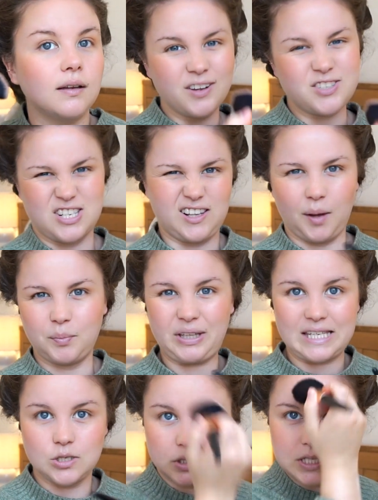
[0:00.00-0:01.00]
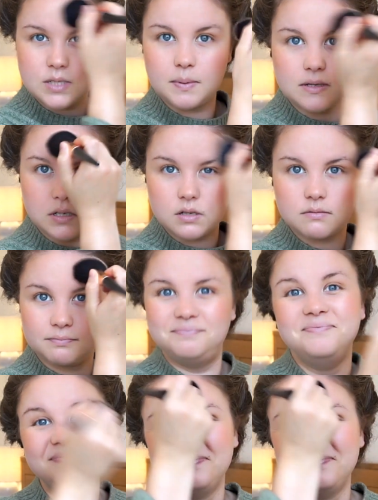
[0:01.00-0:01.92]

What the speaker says: I just like putting this on because it smells nice.